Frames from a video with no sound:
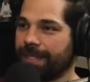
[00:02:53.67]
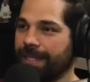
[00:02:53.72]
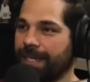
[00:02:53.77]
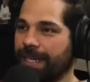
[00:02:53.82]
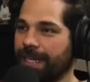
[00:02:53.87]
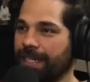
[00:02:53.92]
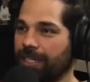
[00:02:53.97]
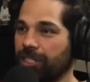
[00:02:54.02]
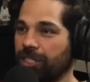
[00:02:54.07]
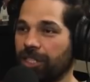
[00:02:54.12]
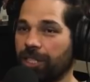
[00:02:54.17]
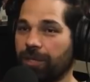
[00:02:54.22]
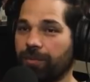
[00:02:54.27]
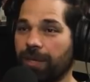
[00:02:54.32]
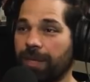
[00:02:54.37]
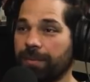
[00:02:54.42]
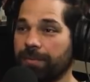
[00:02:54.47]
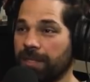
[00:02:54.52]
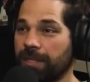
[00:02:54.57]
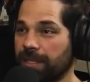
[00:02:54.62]
Yeah, like Jerry
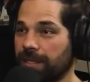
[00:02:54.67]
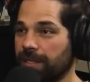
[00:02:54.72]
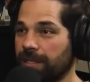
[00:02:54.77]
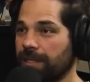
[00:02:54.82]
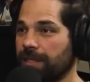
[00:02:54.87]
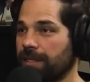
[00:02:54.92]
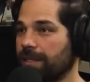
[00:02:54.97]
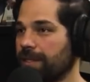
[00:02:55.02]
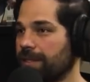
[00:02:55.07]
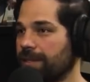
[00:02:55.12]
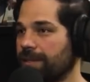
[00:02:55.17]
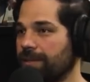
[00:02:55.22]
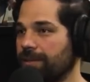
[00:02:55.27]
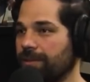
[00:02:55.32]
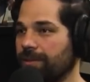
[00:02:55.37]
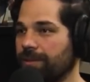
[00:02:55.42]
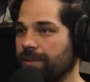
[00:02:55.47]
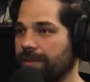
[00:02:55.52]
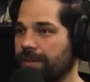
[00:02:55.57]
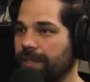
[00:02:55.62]
Robinson,
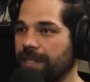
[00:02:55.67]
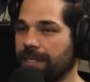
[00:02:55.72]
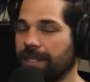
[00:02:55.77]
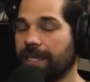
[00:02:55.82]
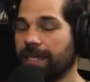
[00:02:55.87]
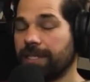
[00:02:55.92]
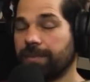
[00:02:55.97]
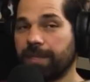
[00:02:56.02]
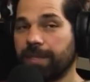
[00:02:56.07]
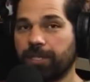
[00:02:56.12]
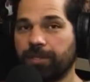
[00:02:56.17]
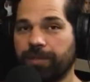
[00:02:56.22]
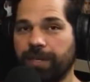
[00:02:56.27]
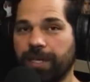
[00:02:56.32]
who didn't get as much